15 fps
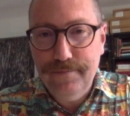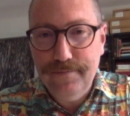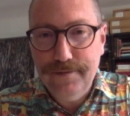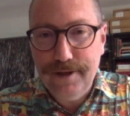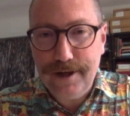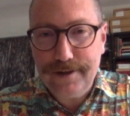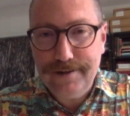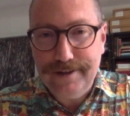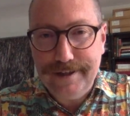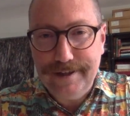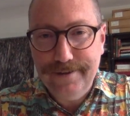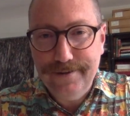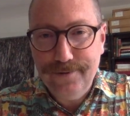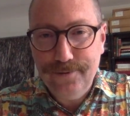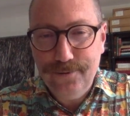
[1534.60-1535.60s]

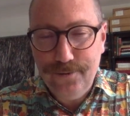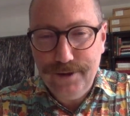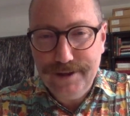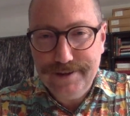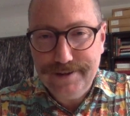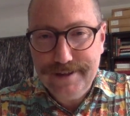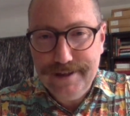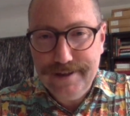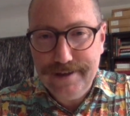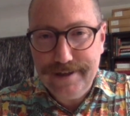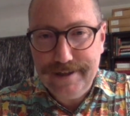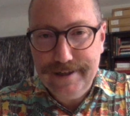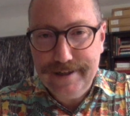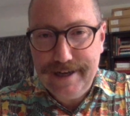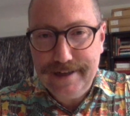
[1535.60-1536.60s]
luckily, we see that
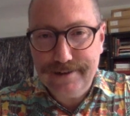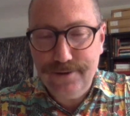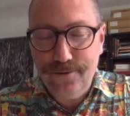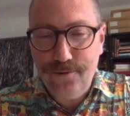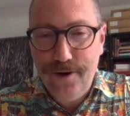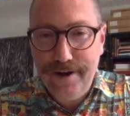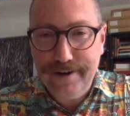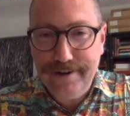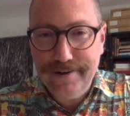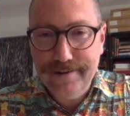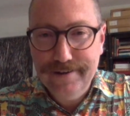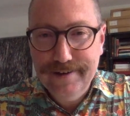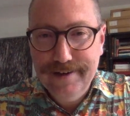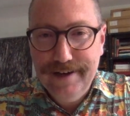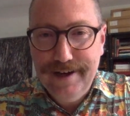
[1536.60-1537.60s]
he gets it right
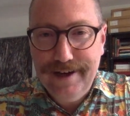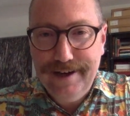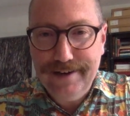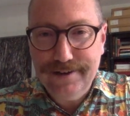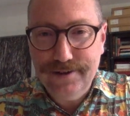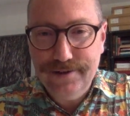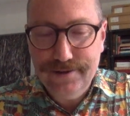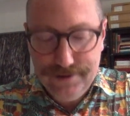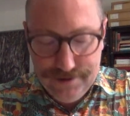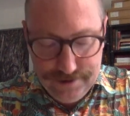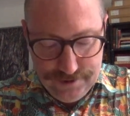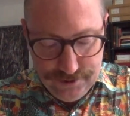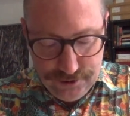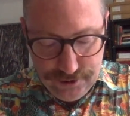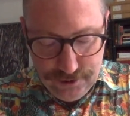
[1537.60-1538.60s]
and
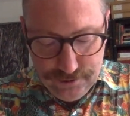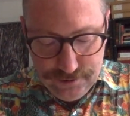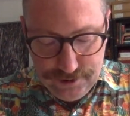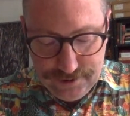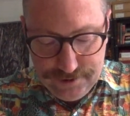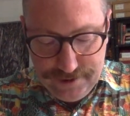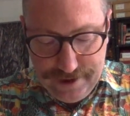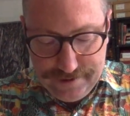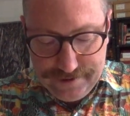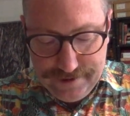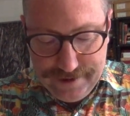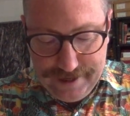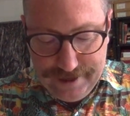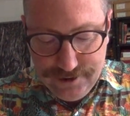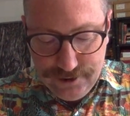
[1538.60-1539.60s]
shows us that the
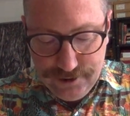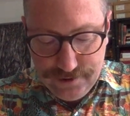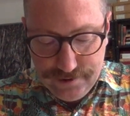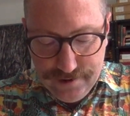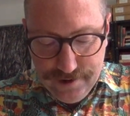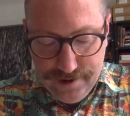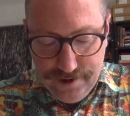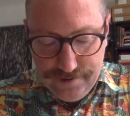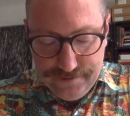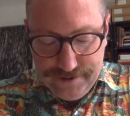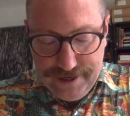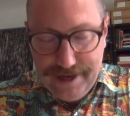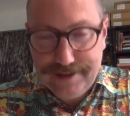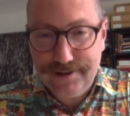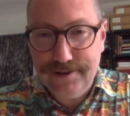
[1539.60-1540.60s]
negation of
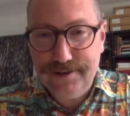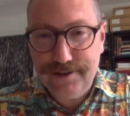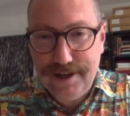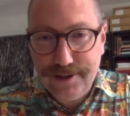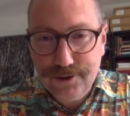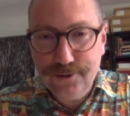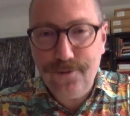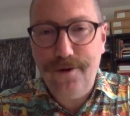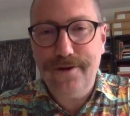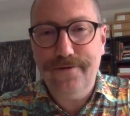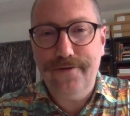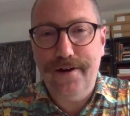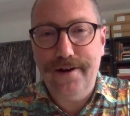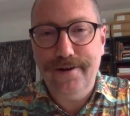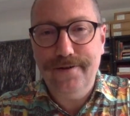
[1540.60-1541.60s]
the existential
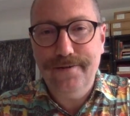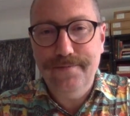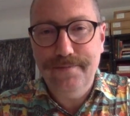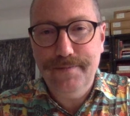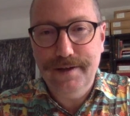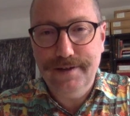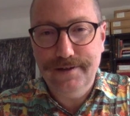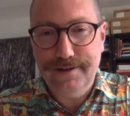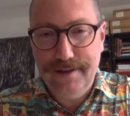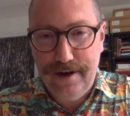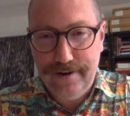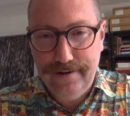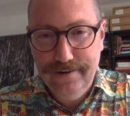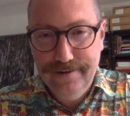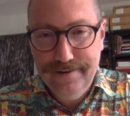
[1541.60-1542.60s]
quantifier means
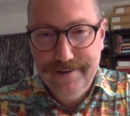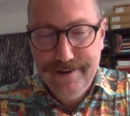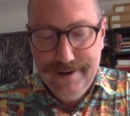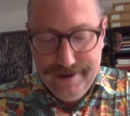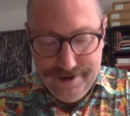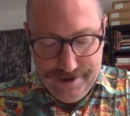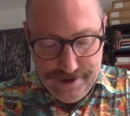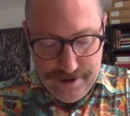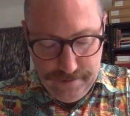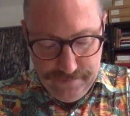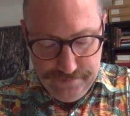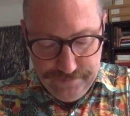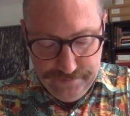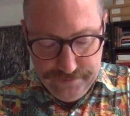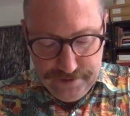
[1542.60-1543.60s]
none.
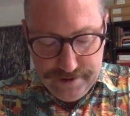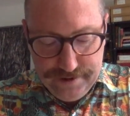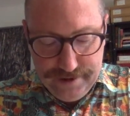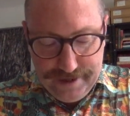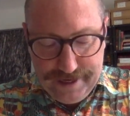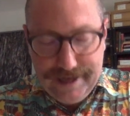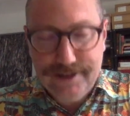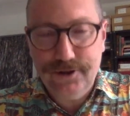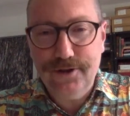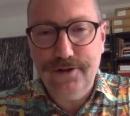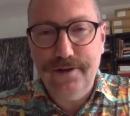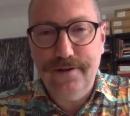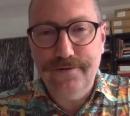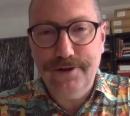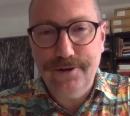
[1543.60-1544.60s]
The
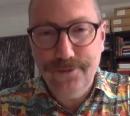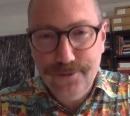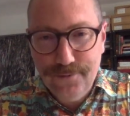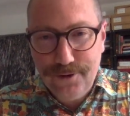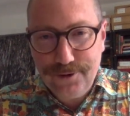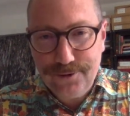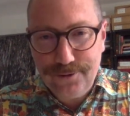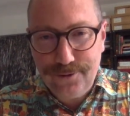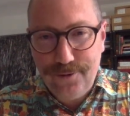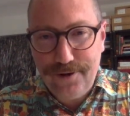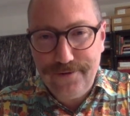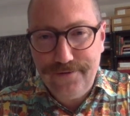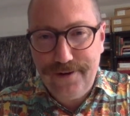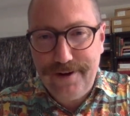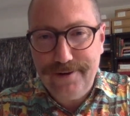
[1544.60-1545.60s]
negation of the universal
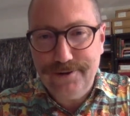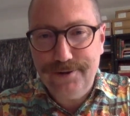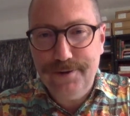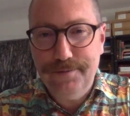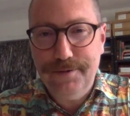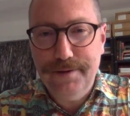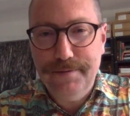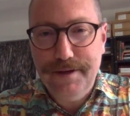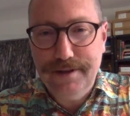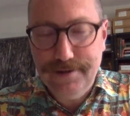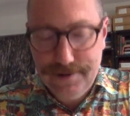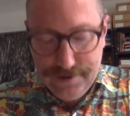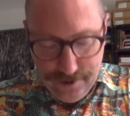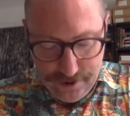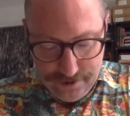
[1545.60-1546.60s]
quantifier simply
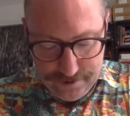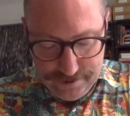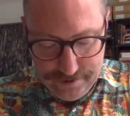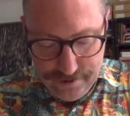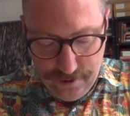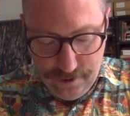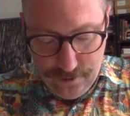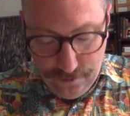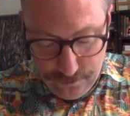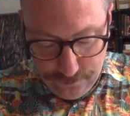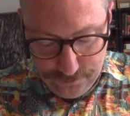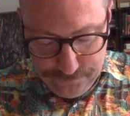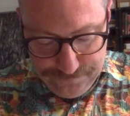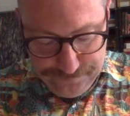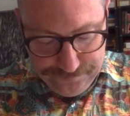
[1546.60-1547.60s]
means not all.